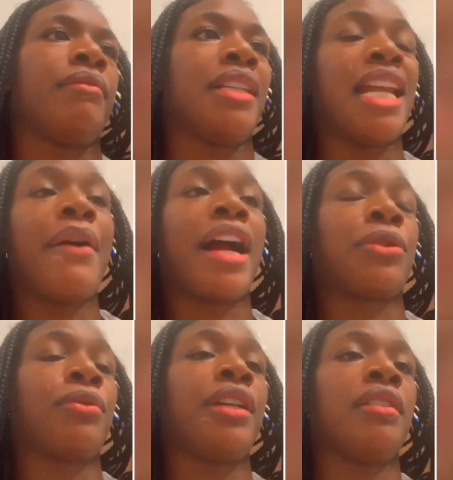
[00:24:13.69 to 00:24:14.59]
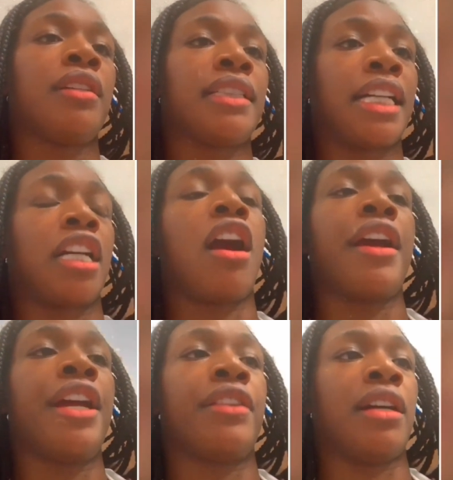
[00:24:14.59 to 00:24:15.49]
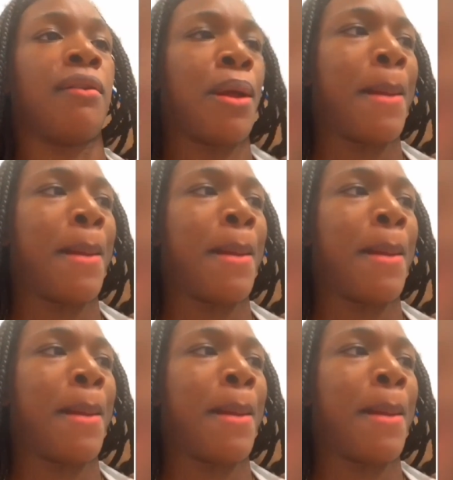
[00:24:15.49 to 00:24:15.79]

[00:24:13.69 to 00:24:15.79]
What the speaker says: Now I got 3 because I got a car here now.